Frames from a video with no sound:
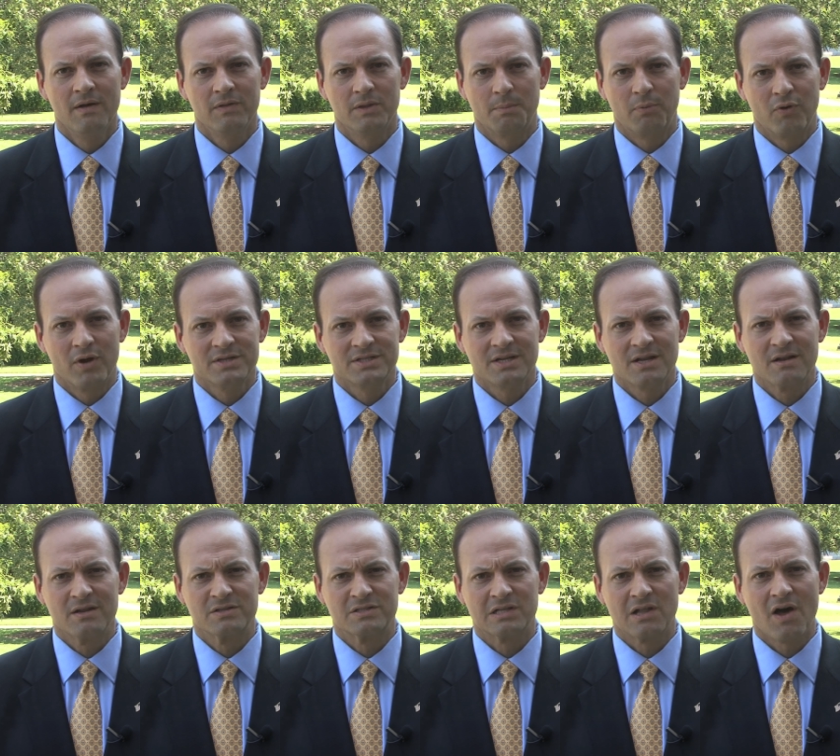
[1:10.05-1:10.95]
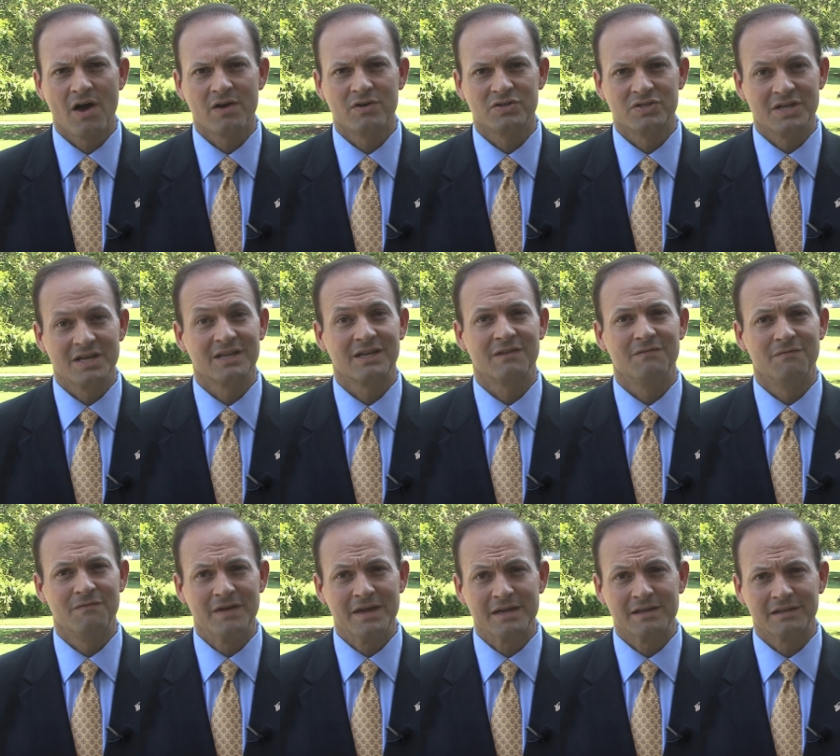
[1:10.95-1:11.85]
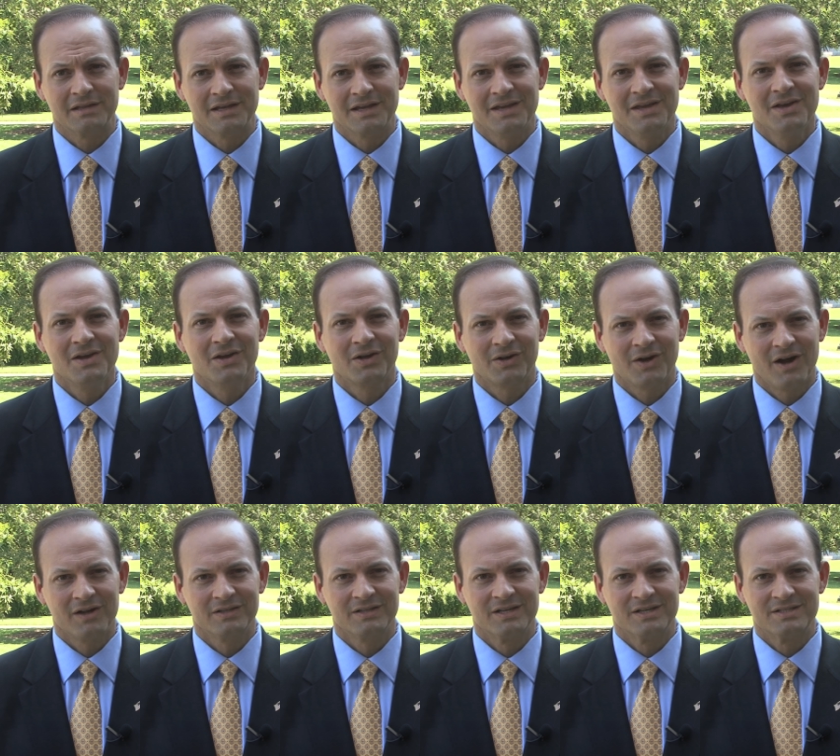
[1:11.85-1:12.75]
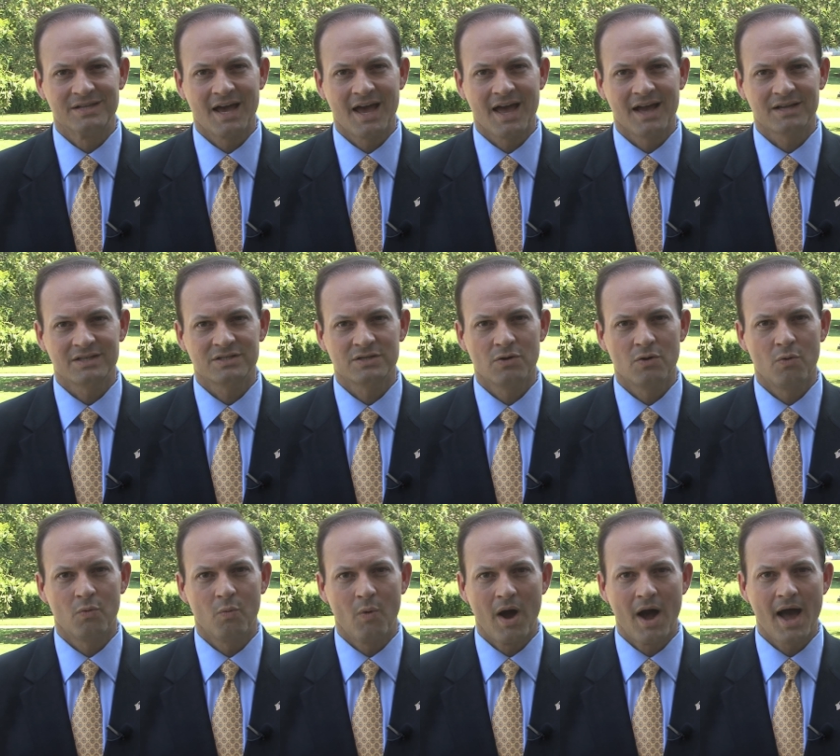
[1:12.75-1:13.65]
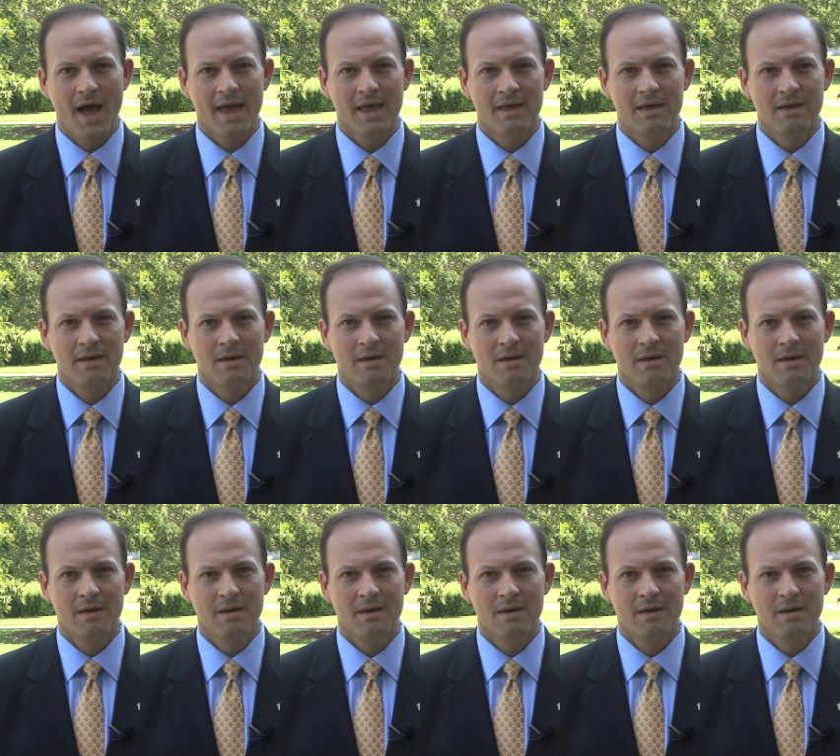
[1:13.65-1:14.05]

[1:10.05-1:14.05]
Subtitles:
The President and his lawyers then conveniently called it a tax. Why?